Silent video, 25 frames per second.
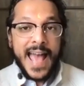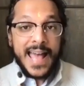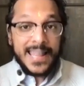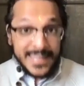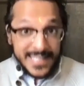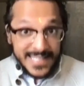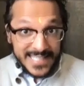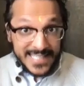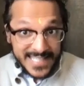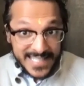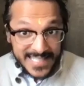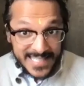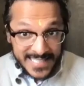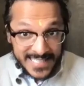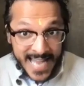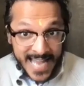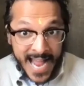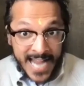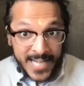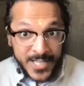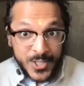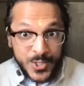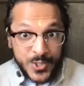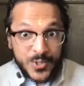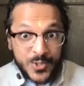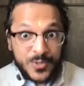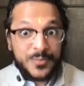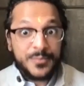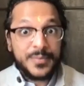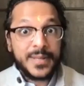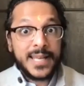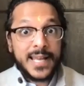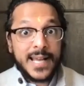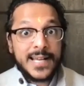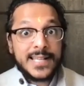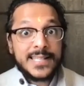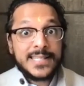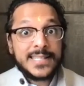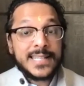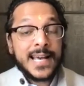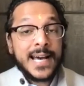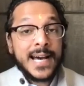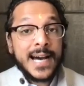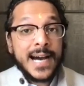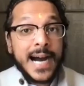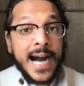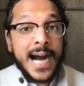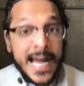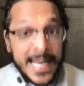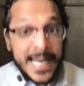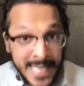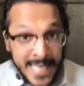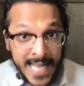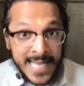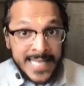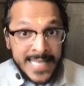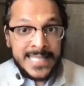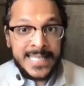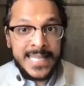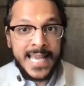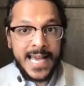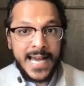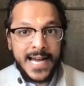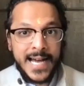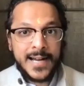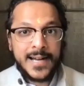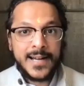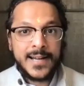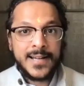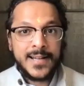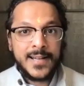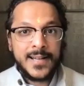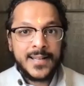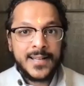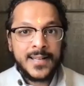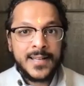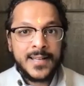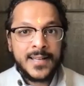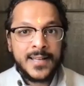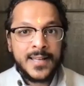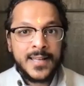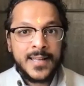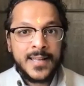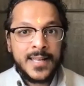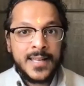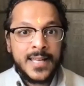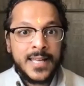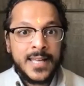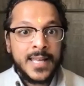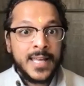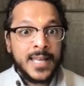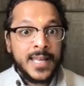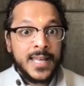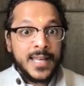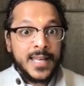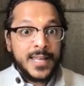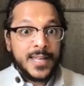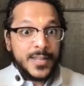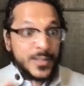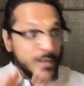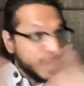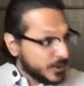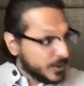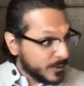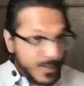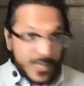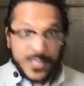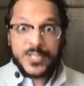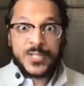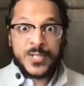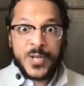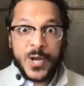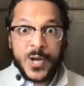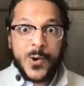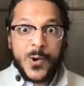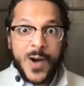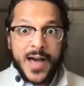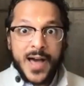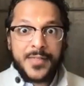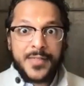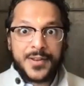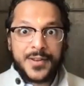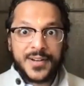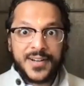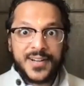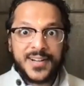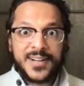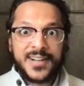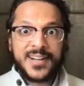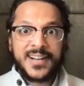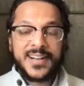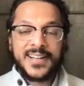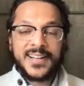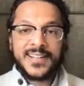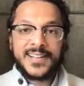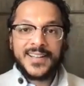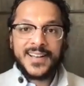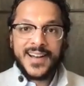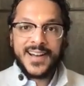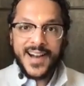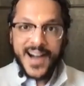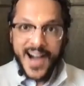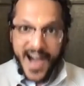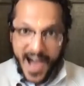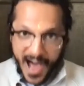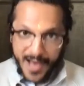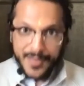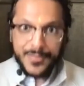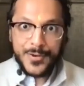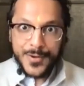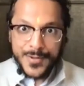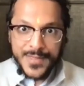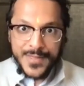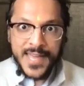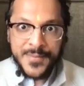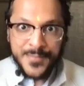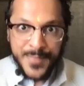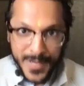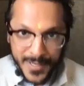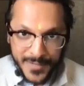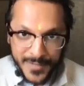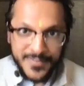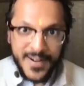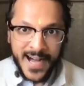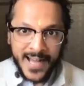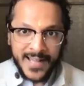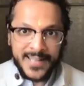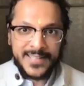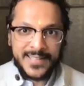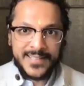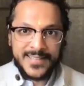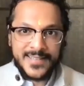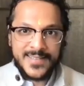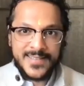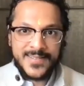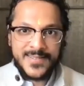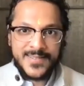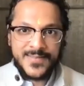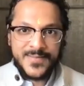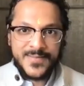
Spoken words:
And this is natural because ananya, there is no other than Bhagavan.